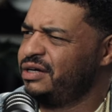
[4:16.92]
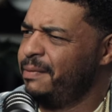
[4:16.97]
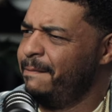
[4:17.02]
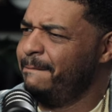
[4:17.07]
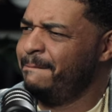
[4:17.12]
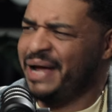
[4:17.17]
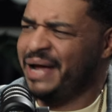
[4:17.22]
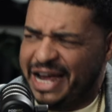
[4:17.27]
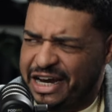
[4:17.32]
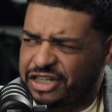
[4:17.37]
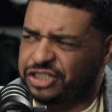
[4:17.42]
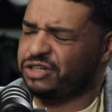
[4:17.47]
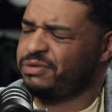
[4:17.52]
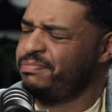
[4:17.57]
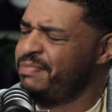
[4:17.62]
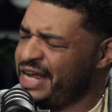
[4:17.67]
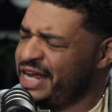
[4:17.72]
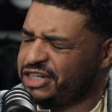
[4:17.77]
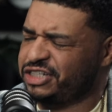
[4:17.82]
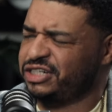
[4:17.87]
Major,
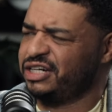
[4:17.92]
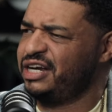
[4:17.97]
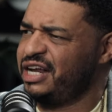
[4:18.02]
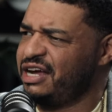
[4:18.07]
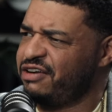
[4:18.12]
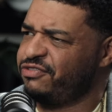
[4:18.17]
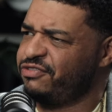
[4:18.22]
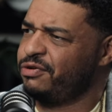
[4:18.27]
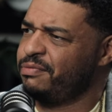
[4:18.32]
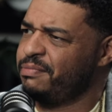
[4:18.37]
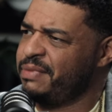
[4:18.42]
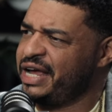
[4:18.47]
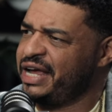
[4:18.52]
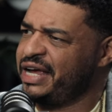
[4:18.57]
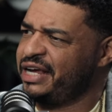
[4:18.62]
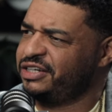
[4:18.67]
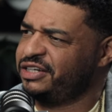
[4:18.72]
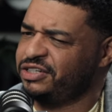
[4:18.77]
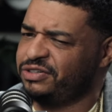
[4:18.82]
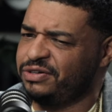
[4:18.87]
major level,
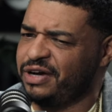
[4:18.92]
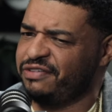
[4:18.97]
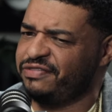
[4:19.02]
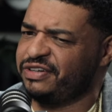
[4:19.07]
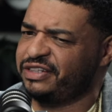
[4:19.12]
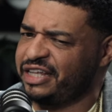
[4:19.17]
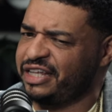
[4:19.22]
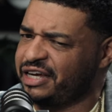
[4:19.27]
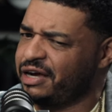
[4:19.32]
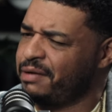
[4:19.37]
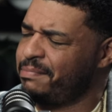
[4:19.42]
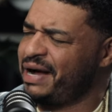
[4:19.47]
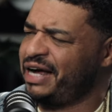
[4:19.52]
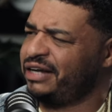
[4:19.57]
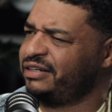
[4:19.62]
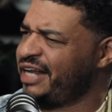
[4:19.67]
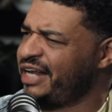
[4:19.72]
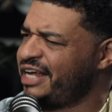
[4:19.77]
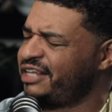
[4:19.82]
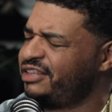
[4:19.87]
man. Do you ever think
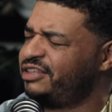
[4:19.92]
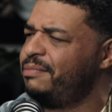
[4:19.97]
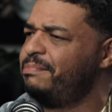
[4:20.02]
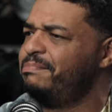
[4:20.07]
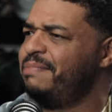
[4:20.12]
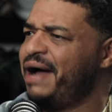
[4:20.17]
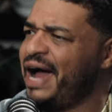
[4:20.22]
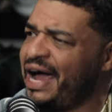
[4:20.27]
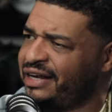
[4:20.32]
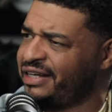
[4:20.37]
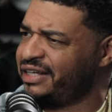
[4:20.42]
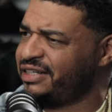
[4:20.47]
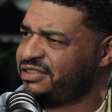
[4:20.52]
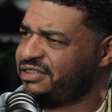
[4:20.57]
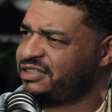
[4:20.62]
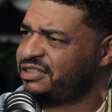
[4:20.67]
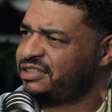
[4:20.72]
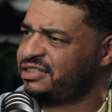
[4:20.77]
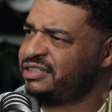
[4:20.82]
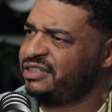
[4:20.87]
about, like, the
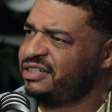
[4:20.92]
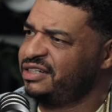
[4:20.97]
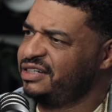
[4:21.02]
balance